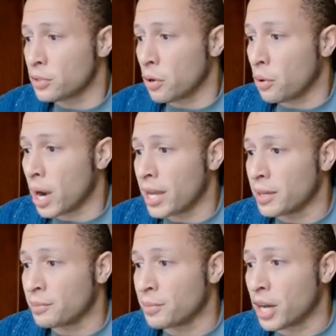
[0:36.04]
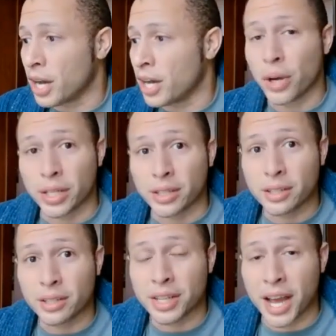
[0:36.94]
So I am
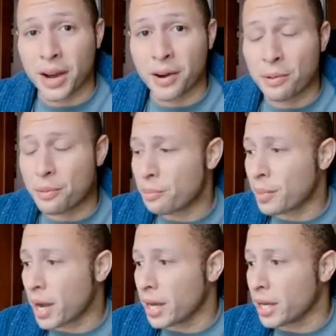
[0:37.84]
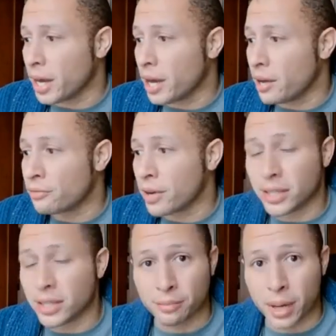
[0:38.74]
joined now by a
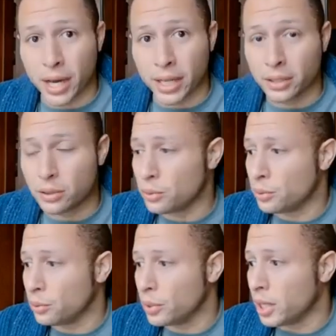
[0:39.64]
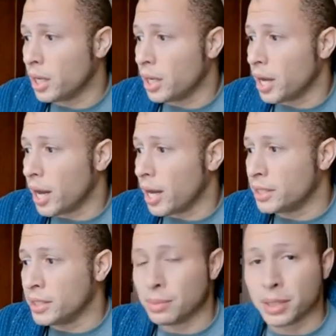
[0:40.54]
friend of mine who
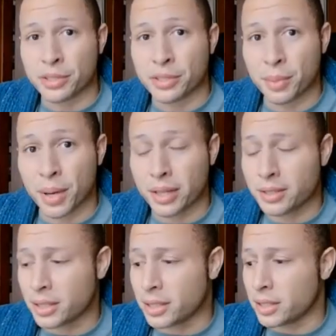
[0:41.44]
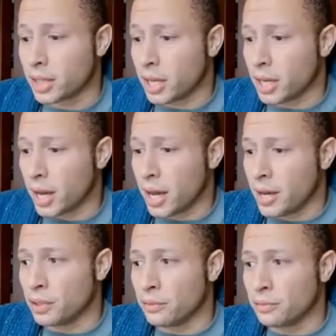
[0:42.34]
I deeply respect and
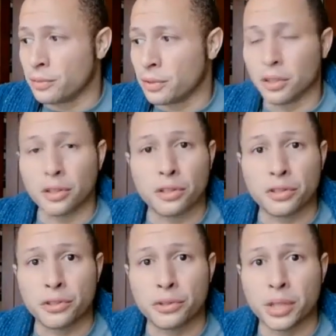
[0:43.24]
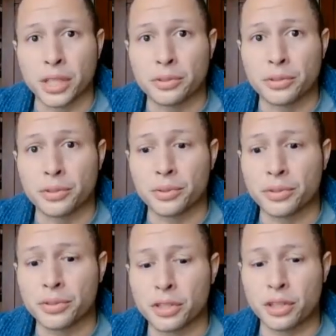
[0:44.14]
would love for her to
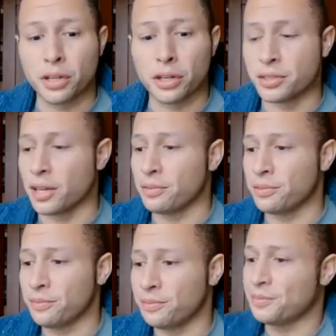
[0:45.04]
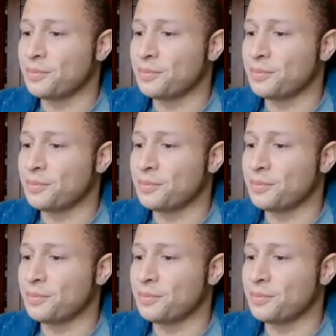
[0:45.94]
introduce herself.